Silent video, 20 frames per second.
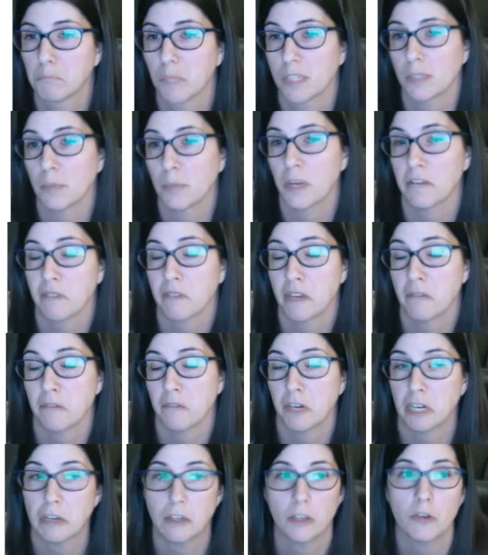That's my
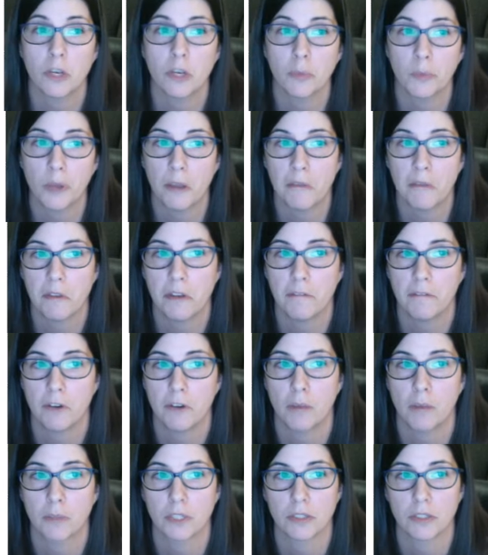favorite. You could play with the
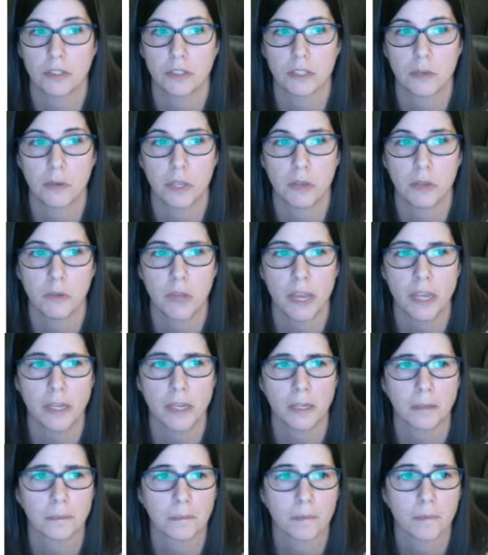different options to see what you
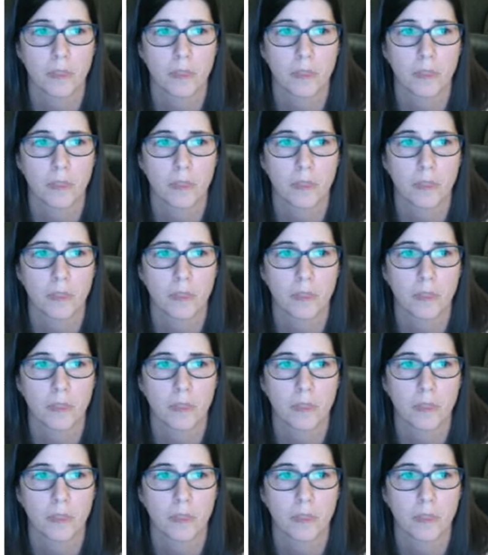like.